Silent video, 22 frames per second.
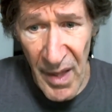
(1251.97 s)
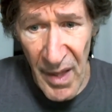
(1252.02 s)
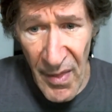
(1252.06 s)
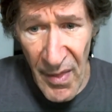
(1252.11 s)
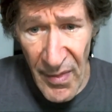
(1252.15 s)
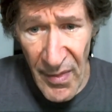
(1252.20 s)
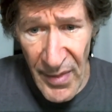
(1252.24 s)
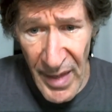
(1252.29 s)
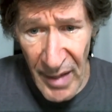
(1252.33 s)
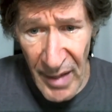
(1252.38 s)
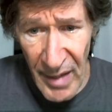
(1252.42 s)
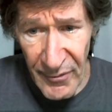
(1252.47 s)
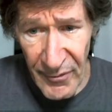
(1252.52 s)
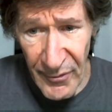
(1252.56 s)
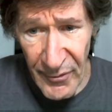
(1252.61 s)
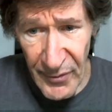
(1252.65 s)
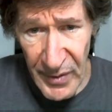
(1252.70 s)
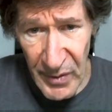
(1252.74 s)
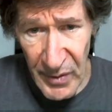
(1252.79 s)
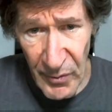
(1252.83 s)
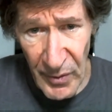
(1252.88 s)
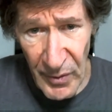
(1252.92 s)
that
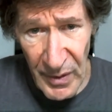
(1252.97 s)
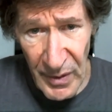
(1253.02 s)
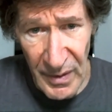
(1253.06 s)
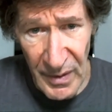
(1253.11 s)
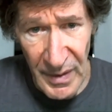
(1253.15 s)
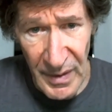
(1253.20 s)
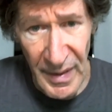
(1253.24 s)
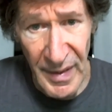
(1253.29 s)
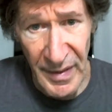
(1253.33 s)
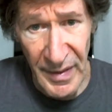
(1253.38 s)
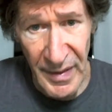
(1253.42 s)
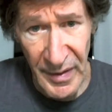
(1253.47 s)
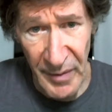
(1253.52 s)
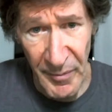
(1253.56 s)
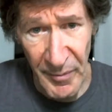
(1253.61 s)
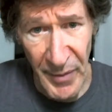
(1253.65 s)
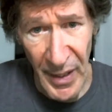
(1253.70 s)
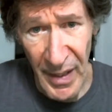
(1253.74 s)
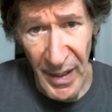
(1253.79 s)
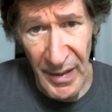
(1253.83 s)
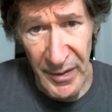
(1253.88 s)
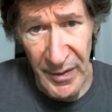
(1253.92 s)
free will is
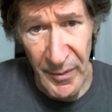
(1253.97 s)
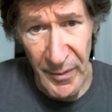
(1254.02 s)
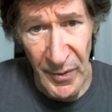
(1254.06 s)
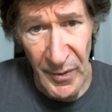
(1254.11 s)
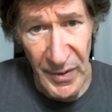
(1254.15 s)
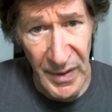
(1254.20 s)
impossible.